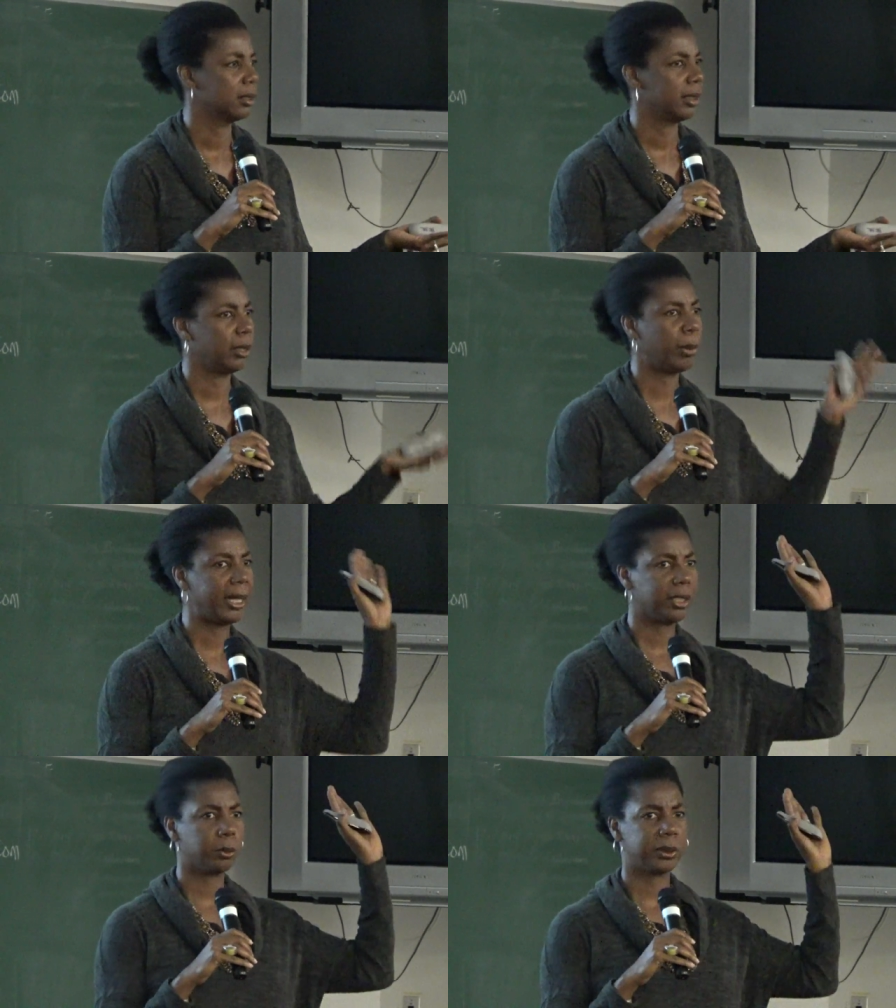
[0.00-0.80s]

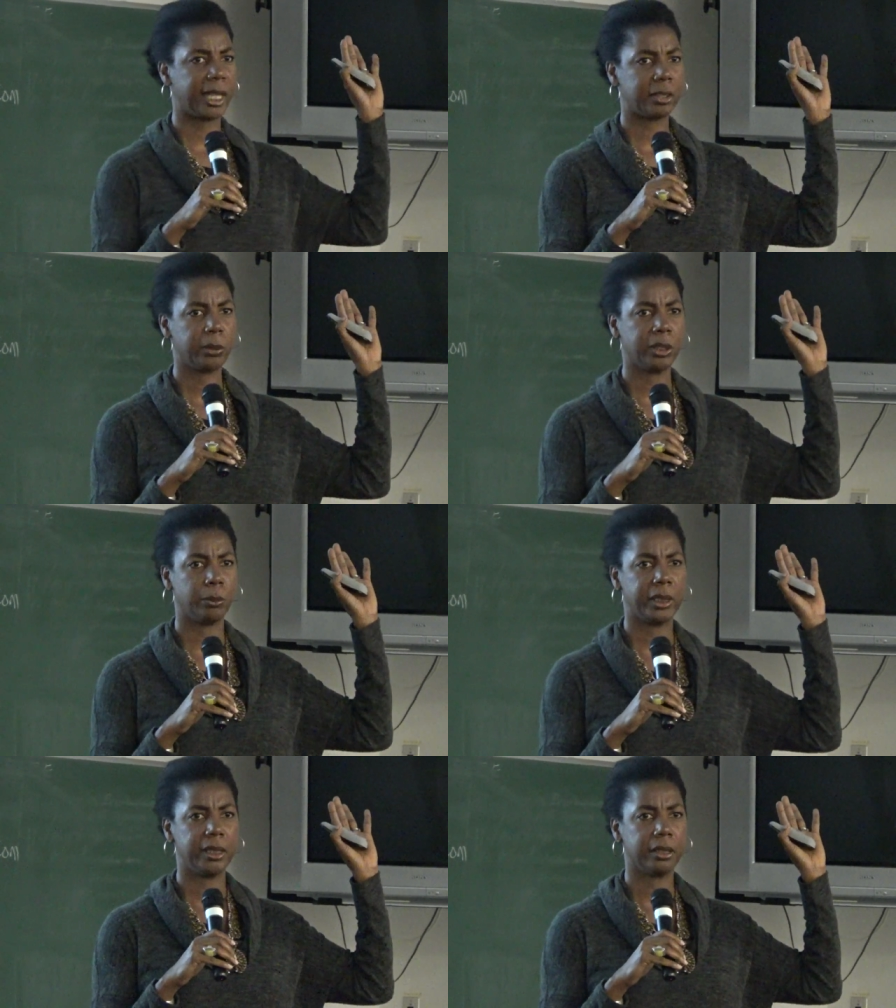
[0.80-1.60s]
Anybody else besides me going
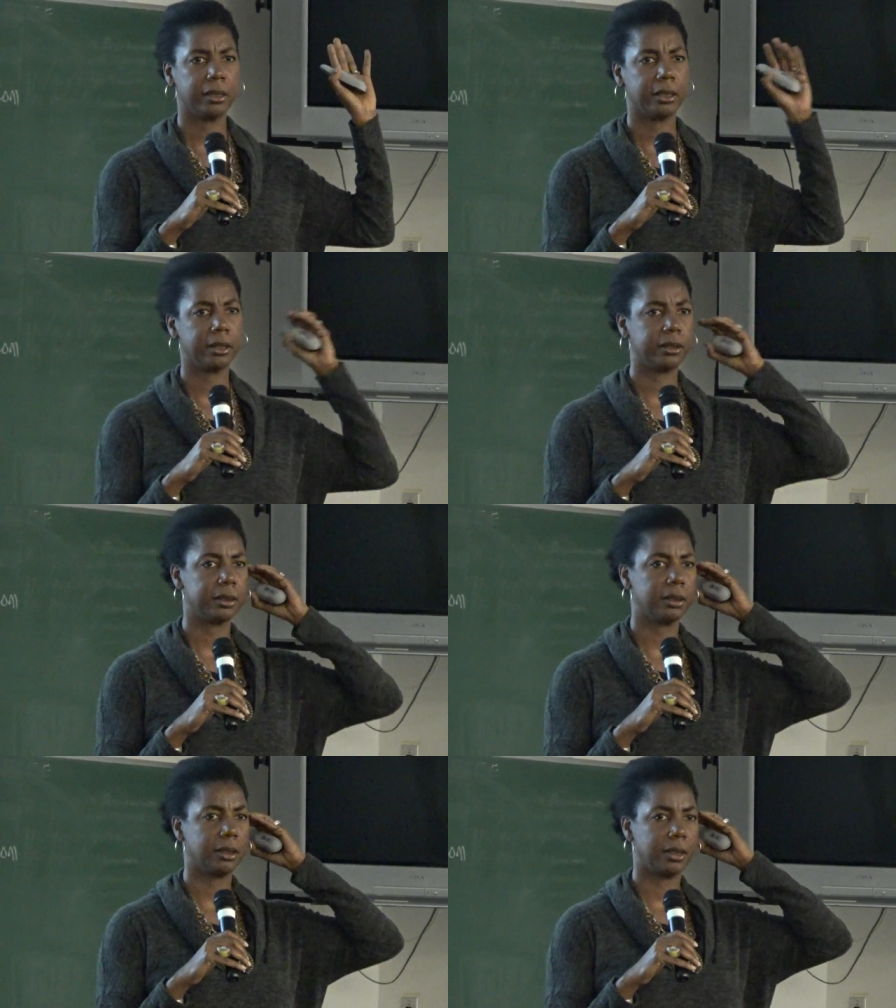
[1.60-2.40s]
to be here? I
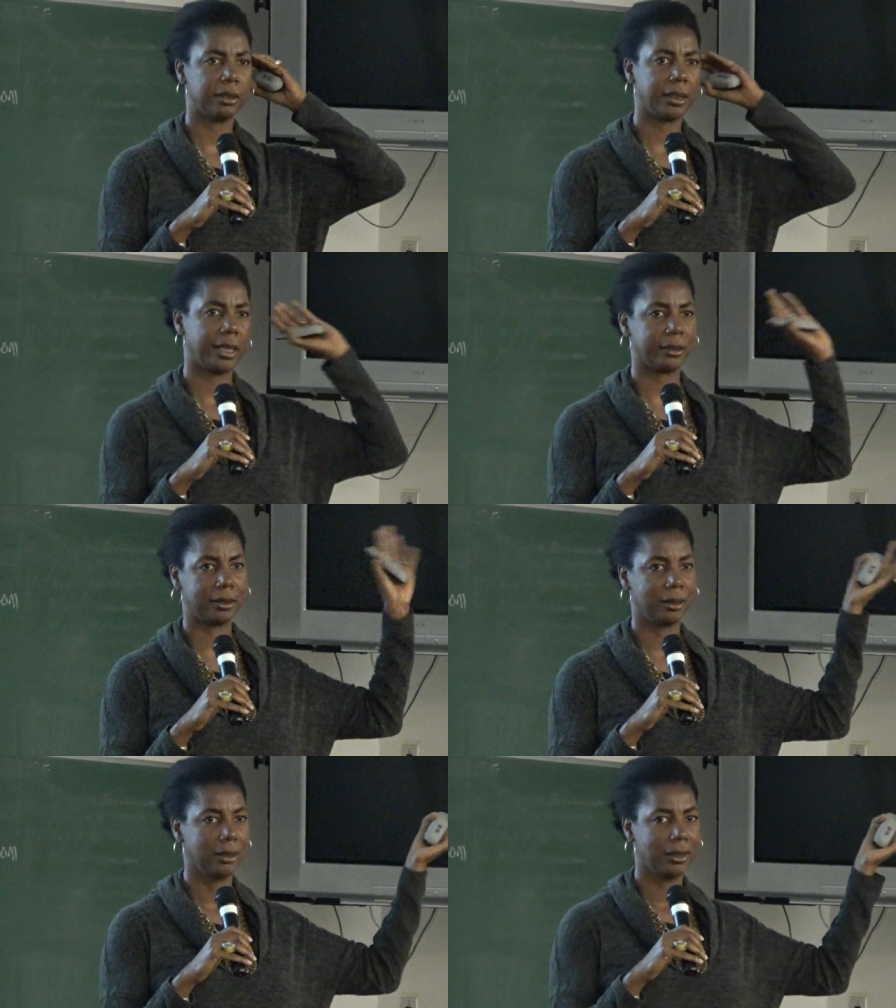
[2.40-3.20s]
just,
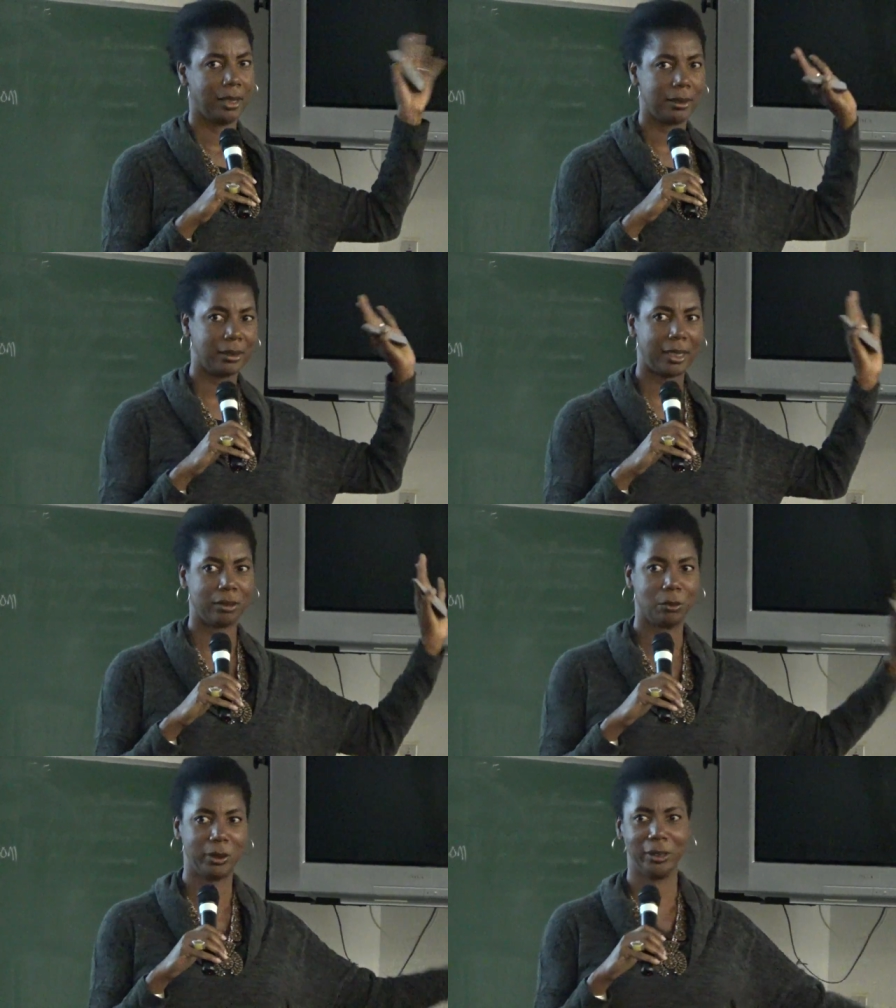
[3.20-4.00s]
I just had
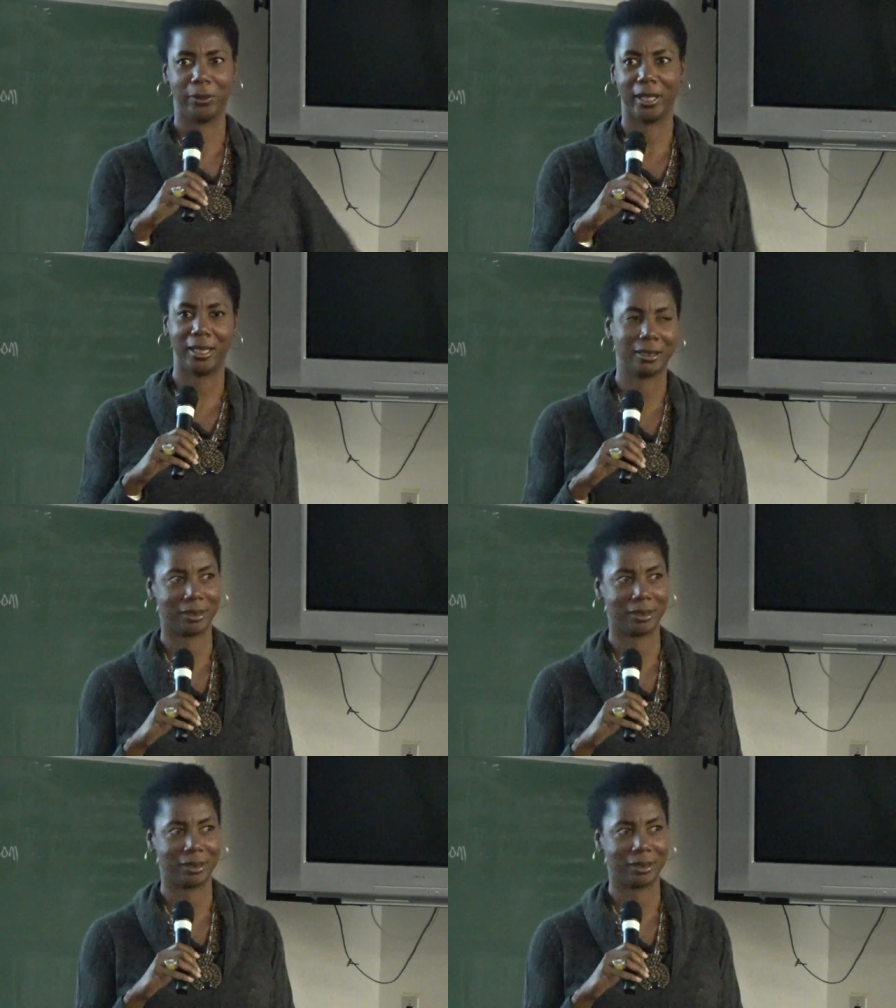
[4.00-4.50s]
some wheatgrass,